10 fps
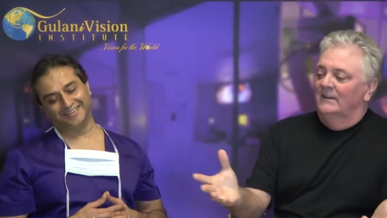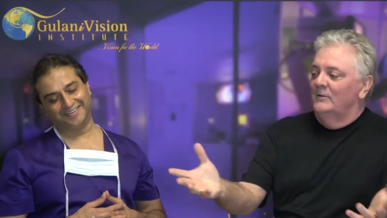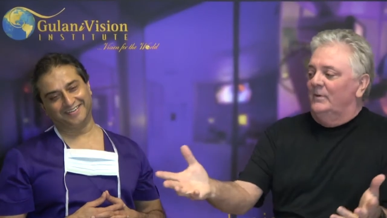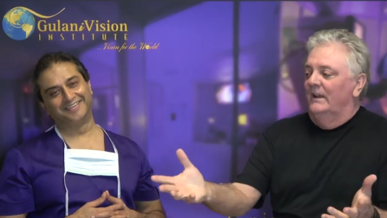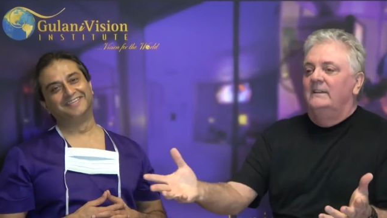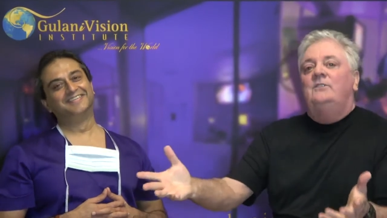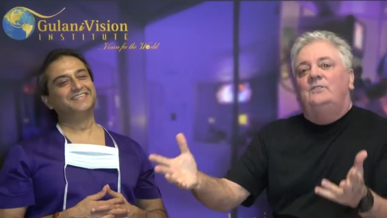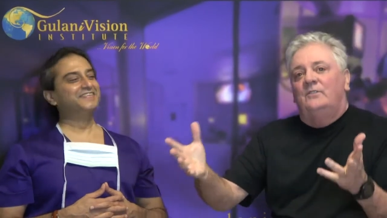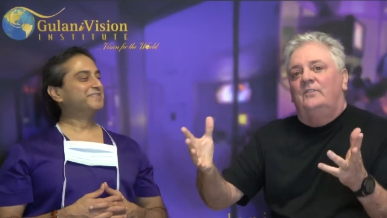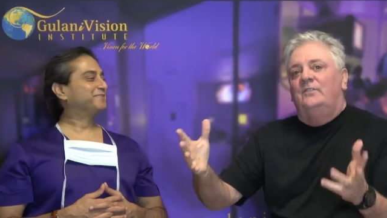Speaker 1: in the
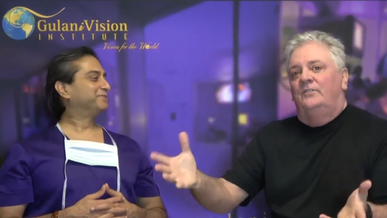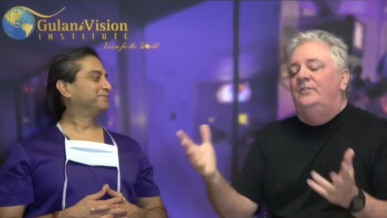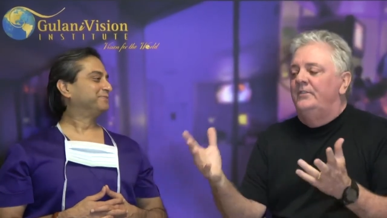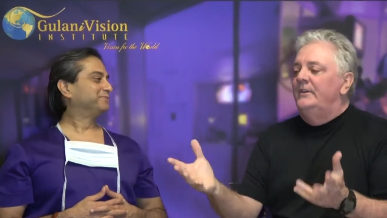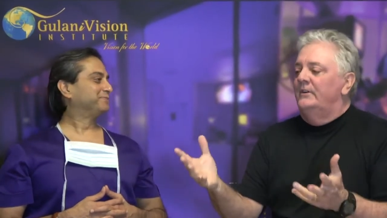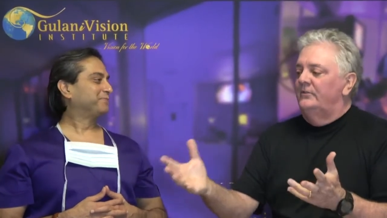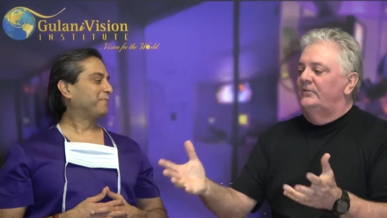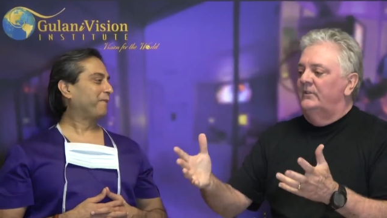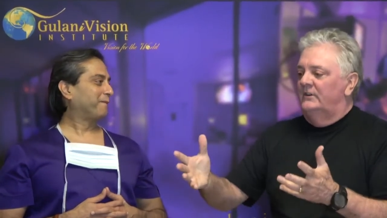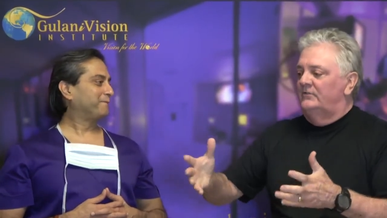place,
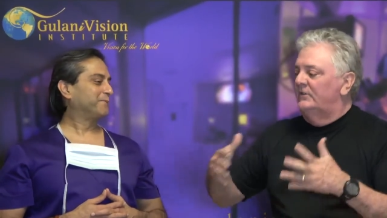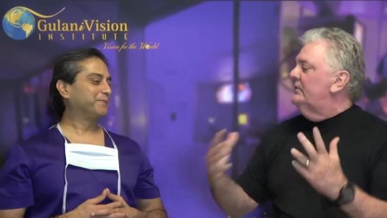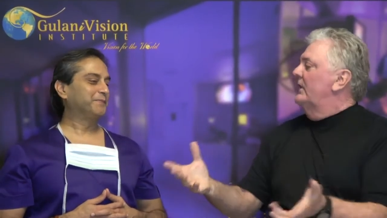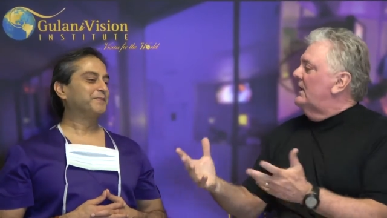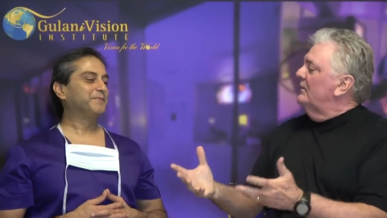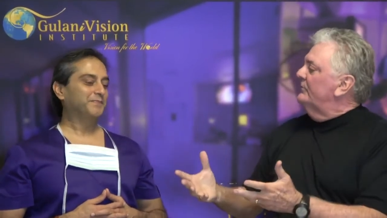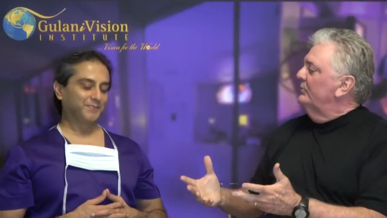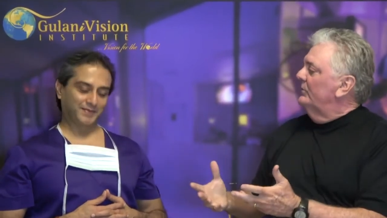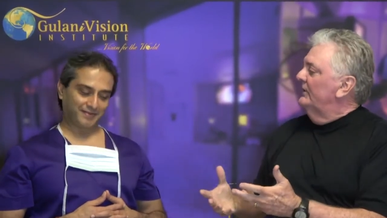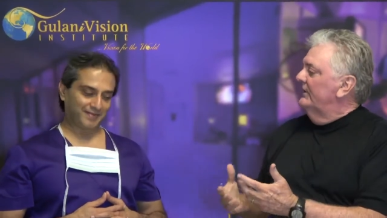there's it's just very
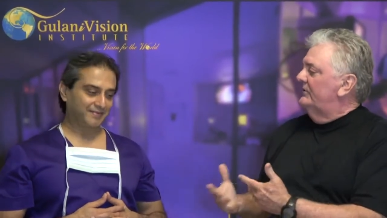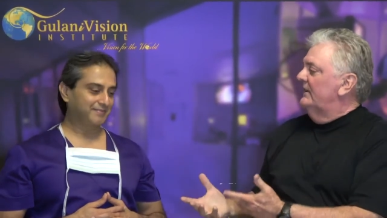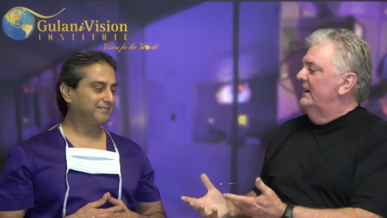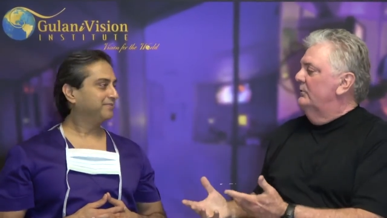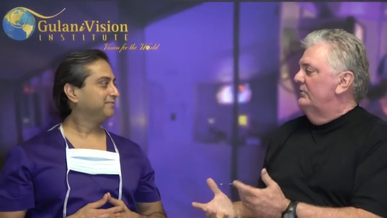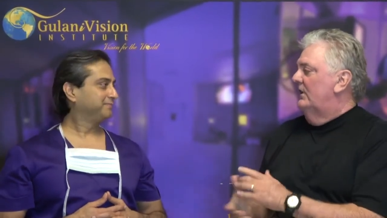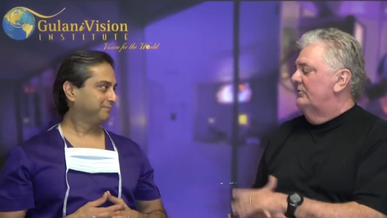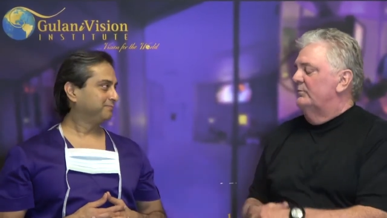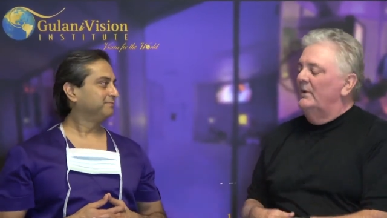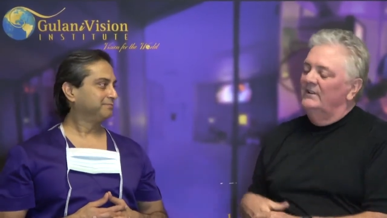comfortable, and the setting was
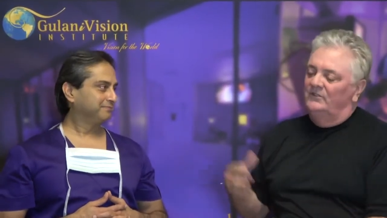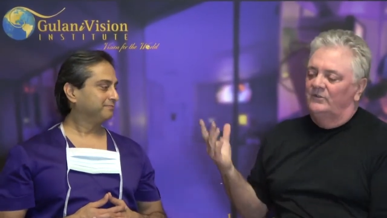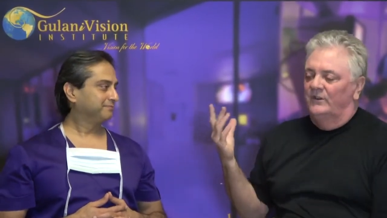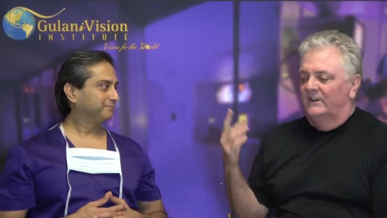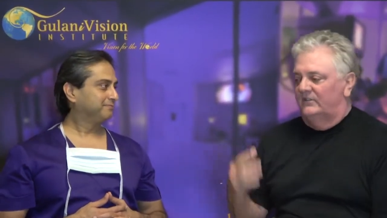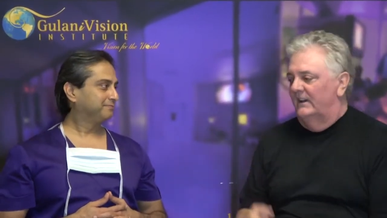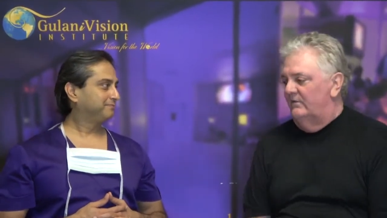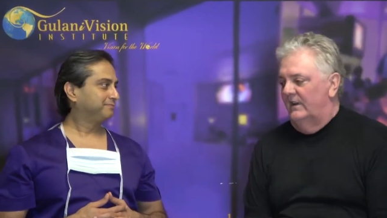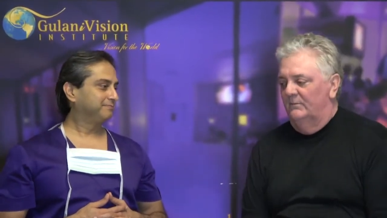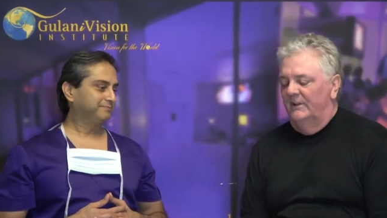awesome. Plus, you treat us like
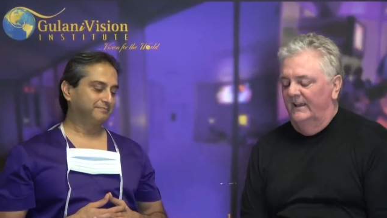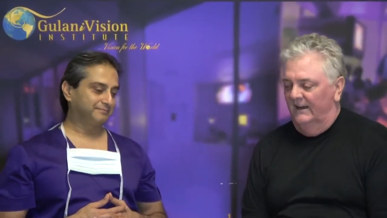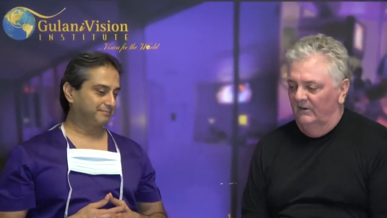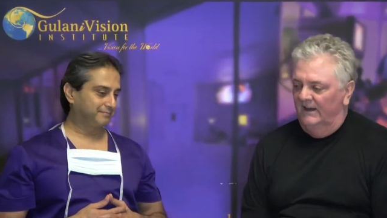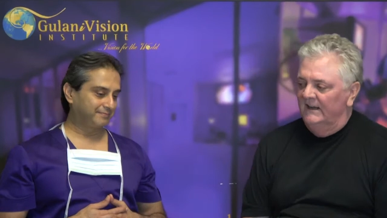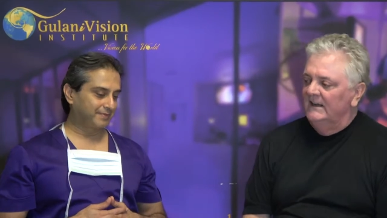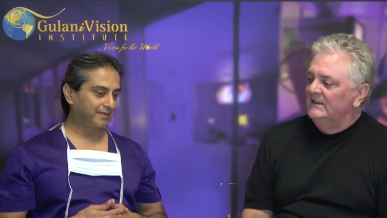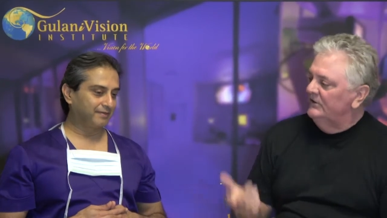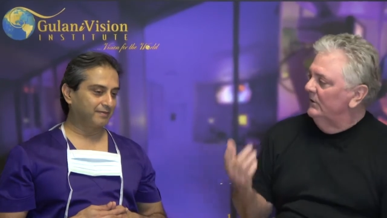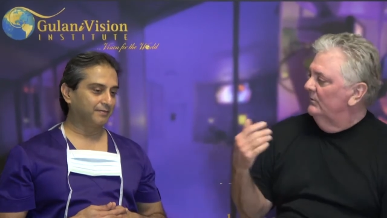family anyway,
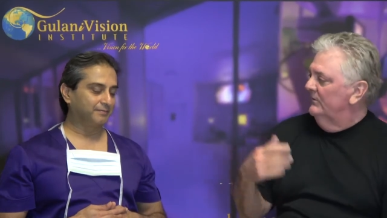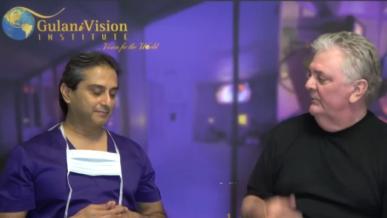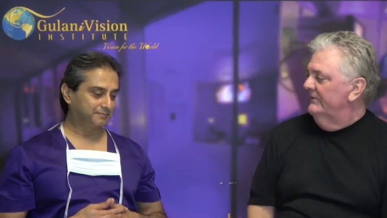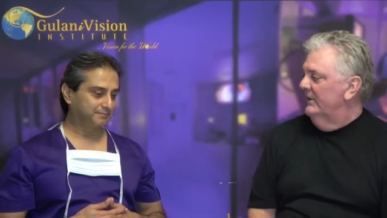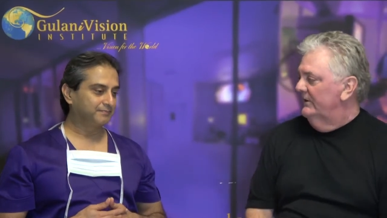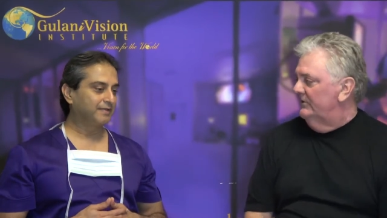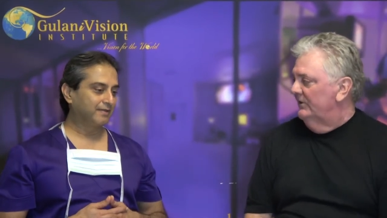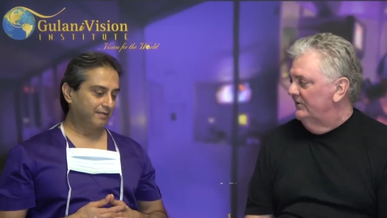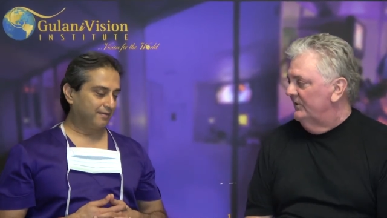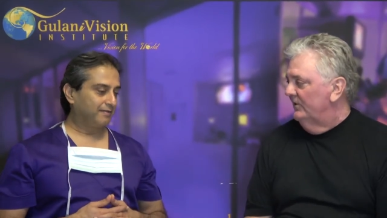
Speaker 2: so we know each other
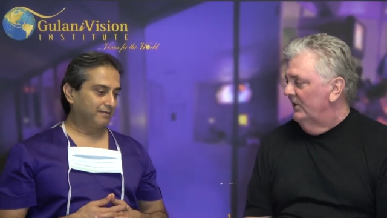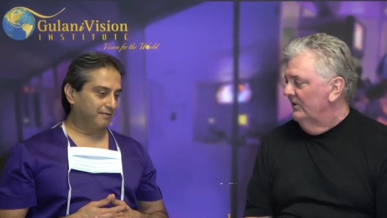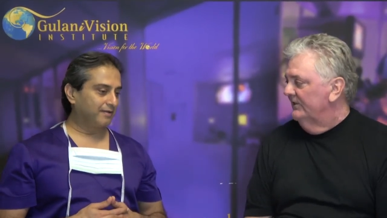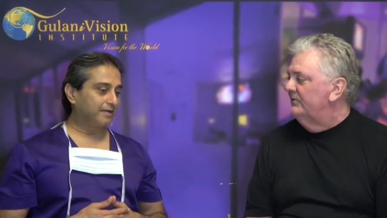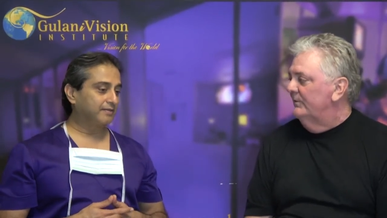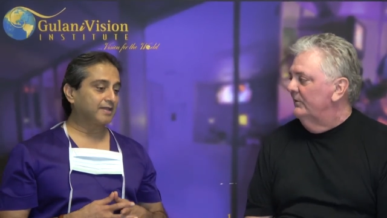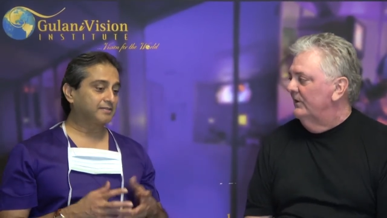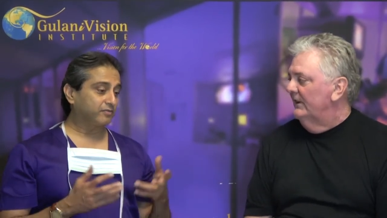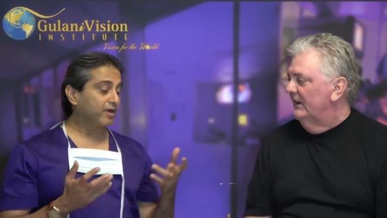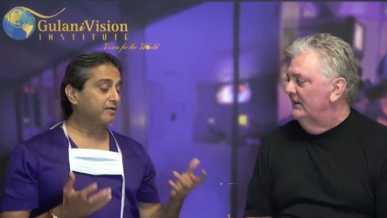so long. And that's
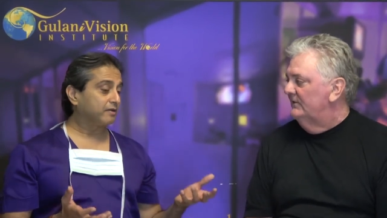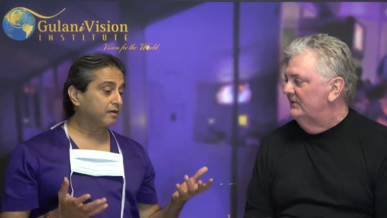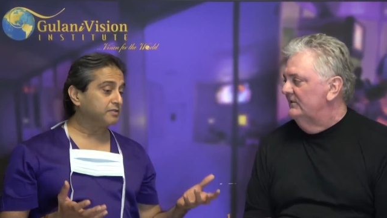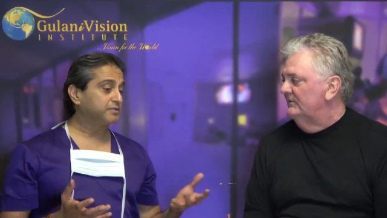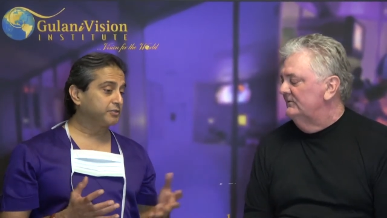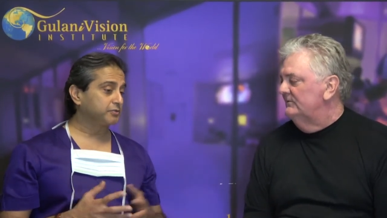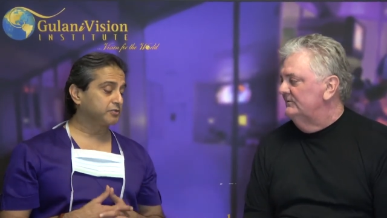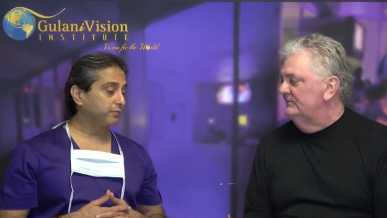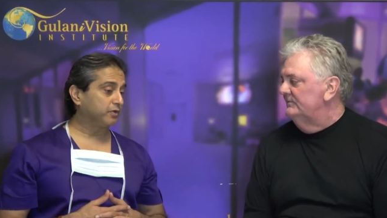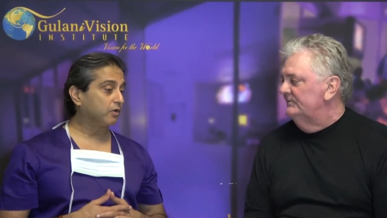right in our institute, so
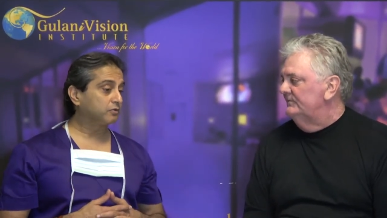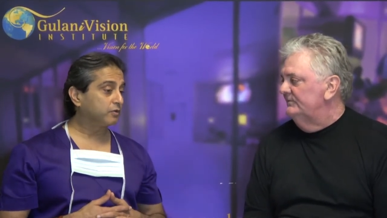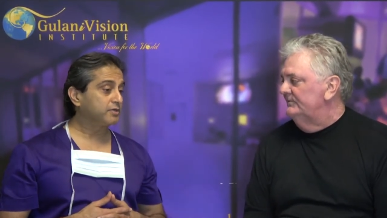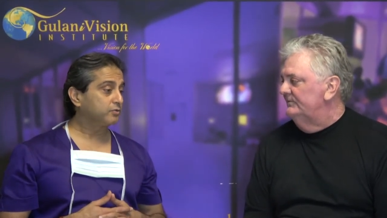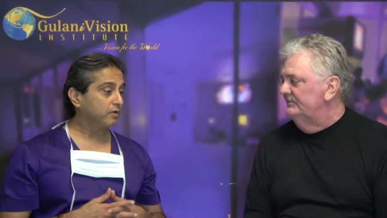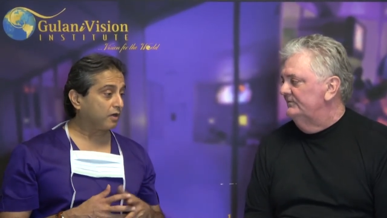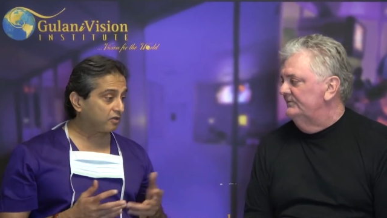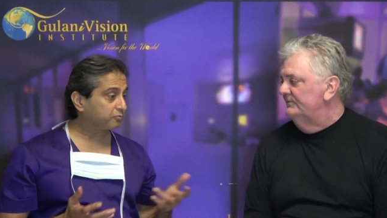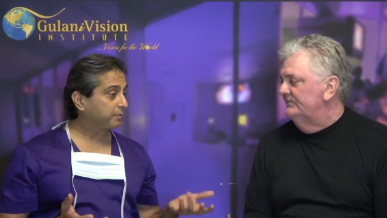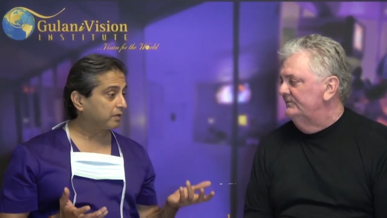we don't go into a
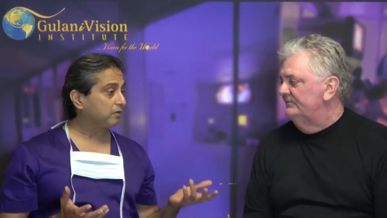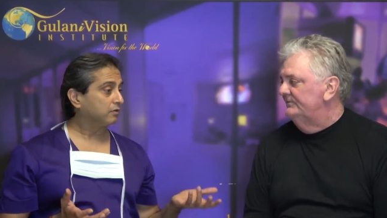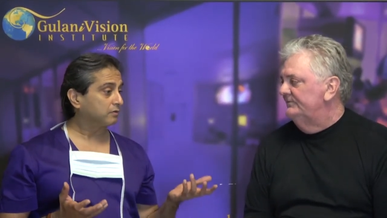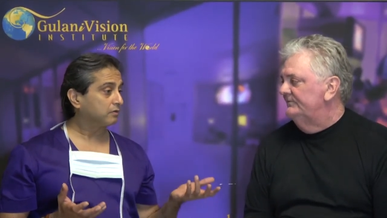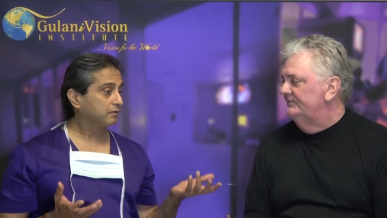hospital or